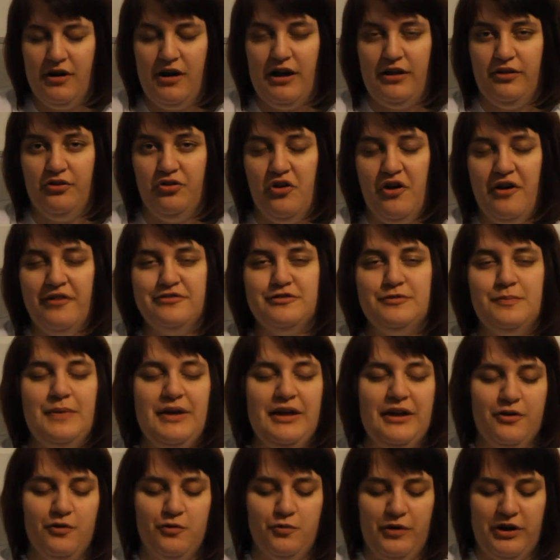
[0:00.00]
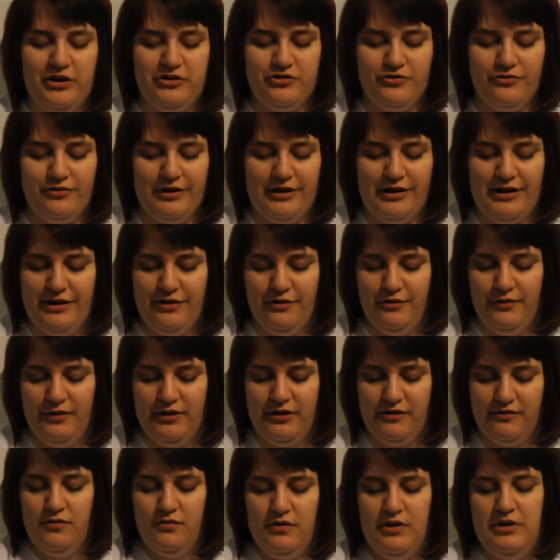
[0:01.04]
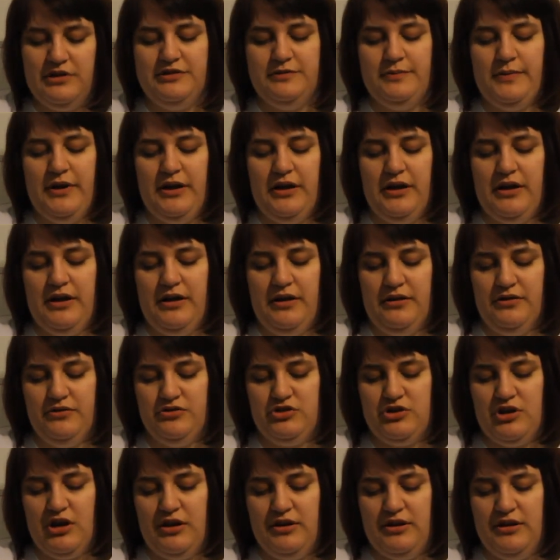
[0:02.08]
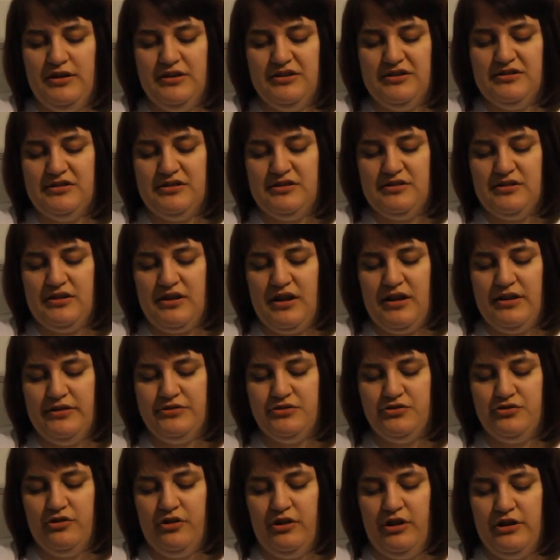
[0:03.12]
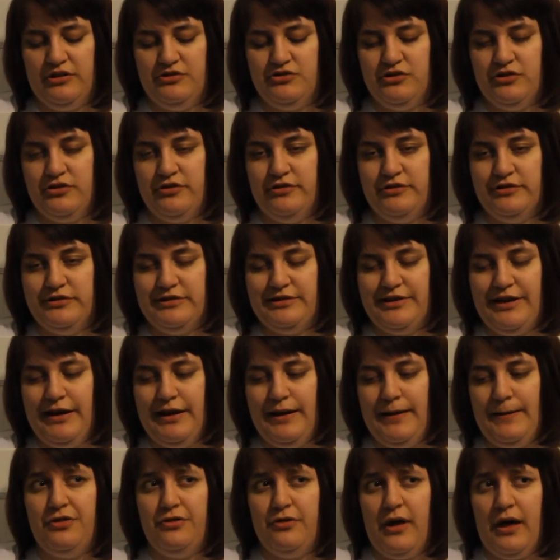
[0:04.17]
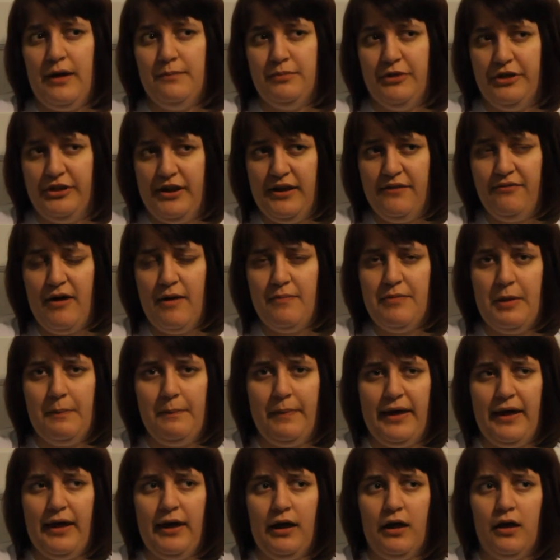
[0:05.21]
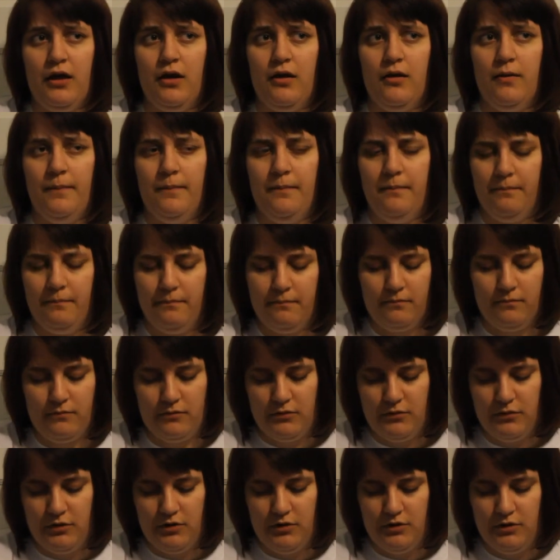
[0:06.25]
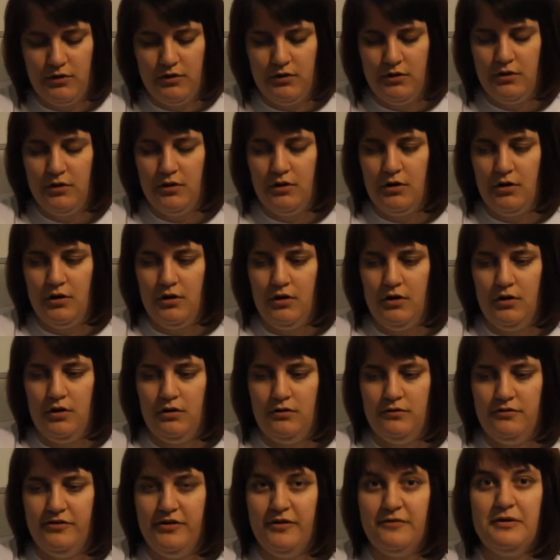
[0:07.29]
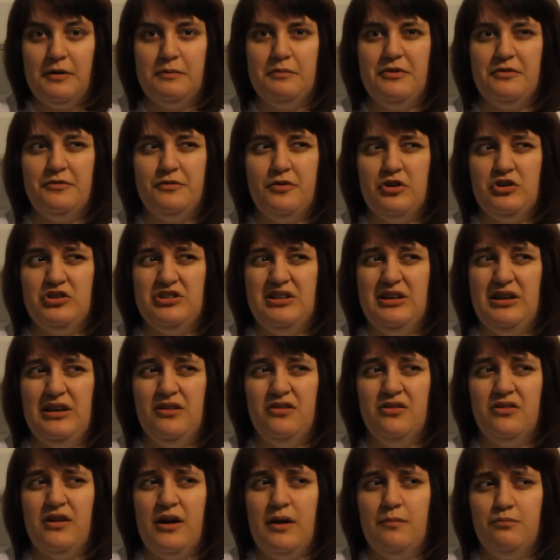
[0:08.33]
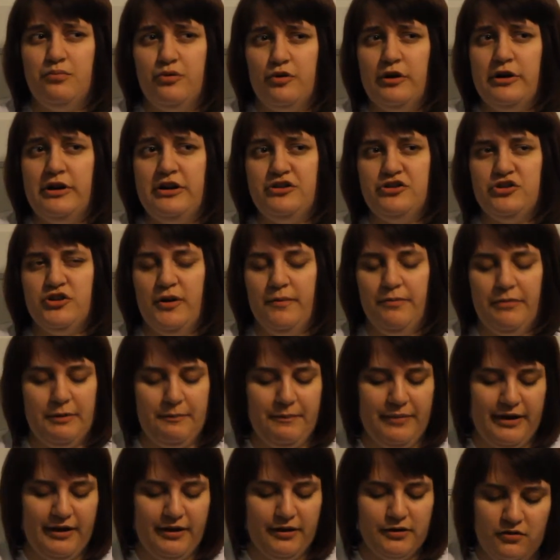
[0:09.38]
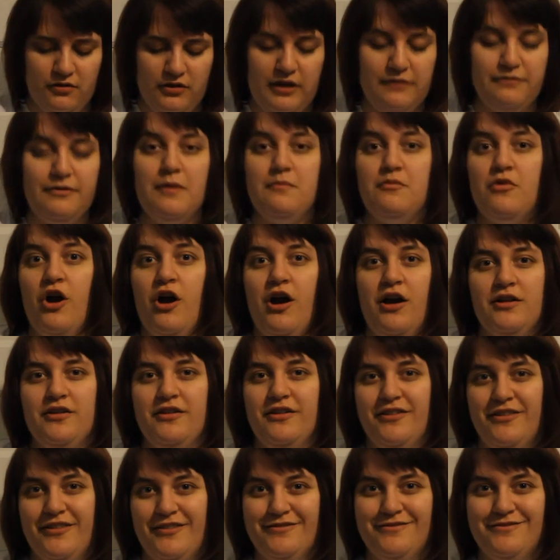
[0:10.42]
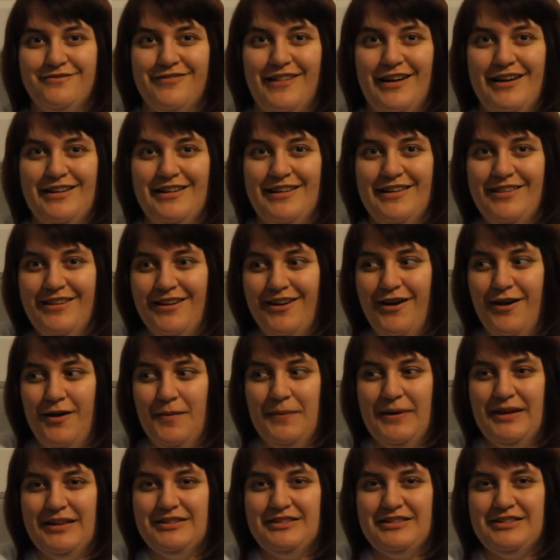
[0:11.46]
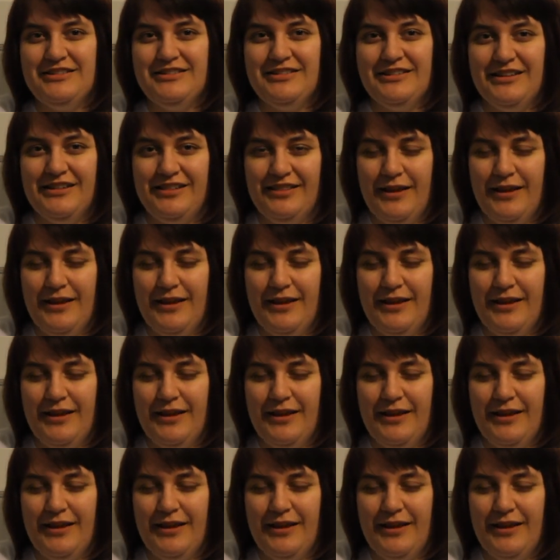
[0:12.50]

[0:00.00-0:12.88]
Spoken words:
I loved being a witch for Halloween. What's my Chinese astrological sign? I believe I'm the pig. November 14th. I'm pretty sure I'm the pig. If I'm wrong, write it in the comments.